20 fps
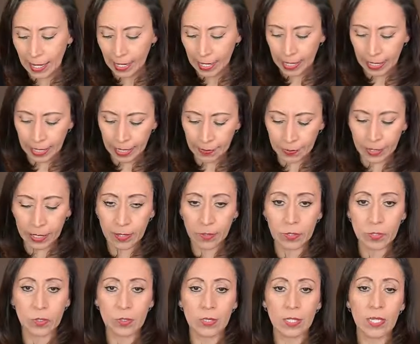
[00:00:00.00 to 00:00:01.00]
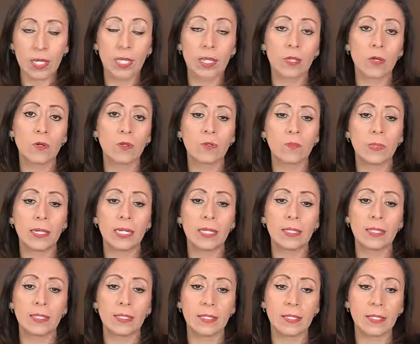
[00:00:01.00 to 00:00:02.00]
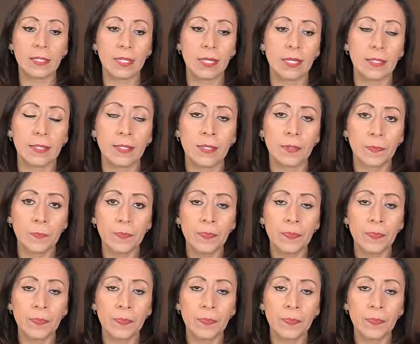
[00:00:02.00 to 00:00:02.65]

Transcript: I want to go to the end, close parenthesis, enter.